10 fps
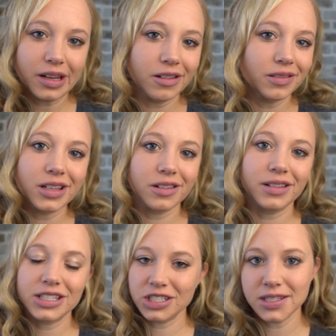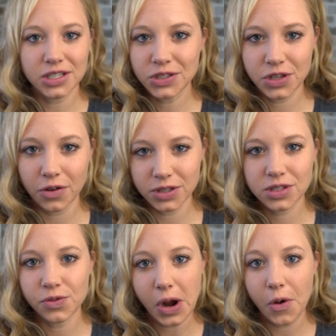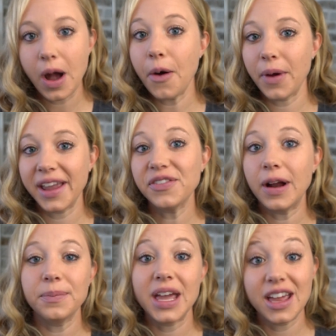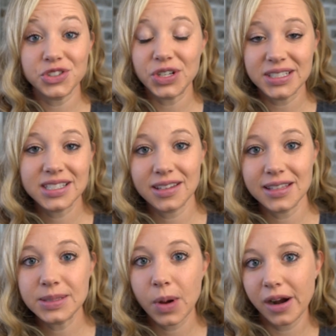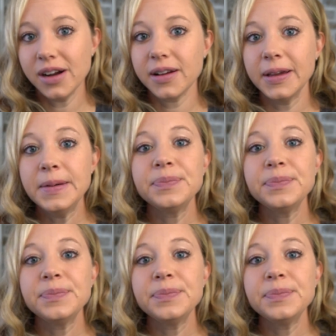You're literally just a stone's throw away from the entrance to this park.